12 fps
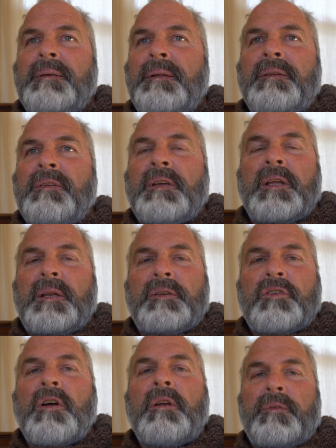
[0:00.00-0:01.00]
isn't gonna
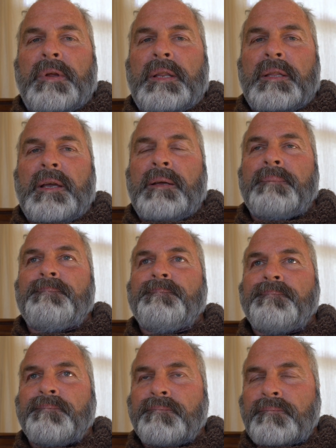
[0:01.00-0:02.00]
tolerate that.
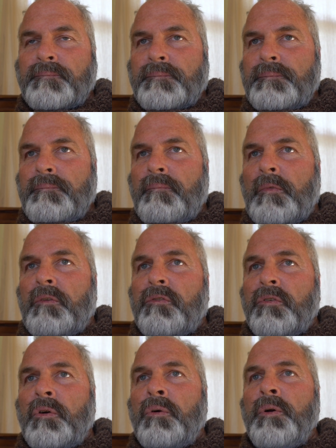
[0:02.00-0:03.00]

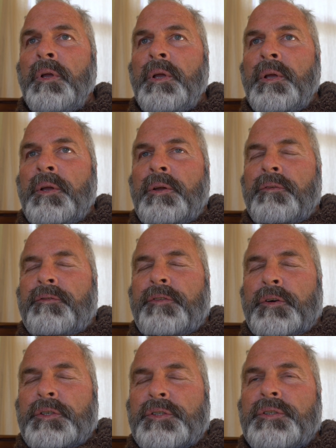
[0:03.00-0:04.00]
So
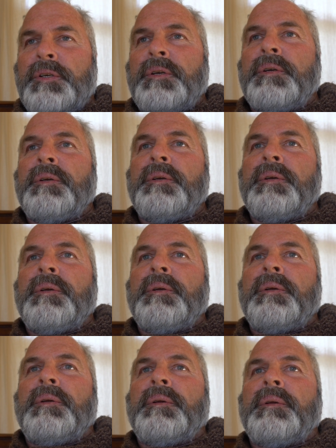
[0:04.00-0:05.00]
first,
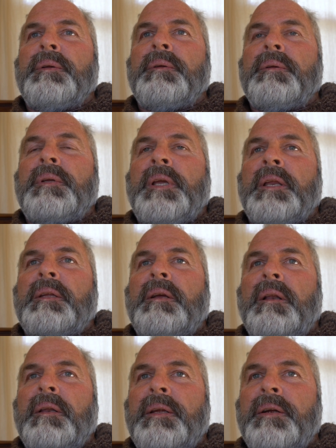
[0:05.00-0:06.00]
get
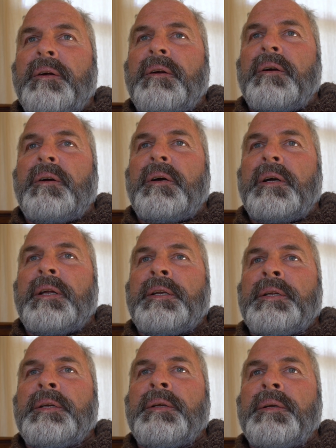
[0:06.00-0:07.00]
clear
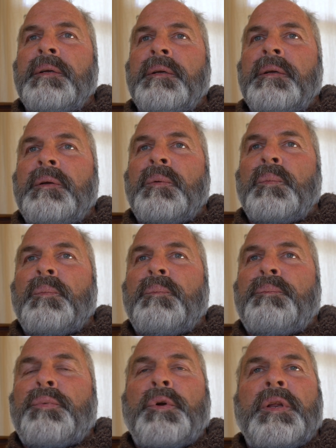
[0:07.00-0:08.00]
on
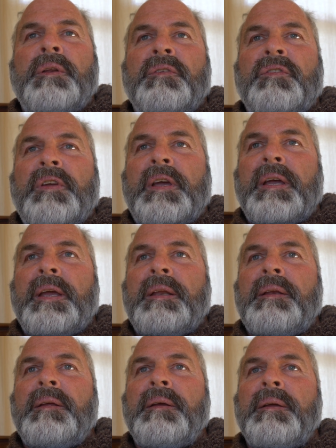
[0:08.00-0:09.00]
putting
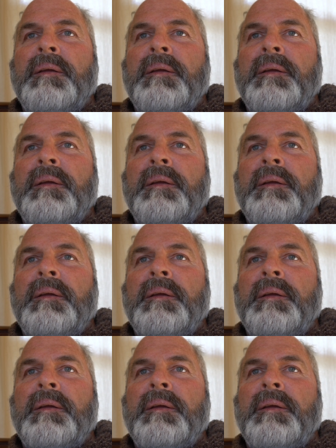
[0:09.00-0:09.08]
aside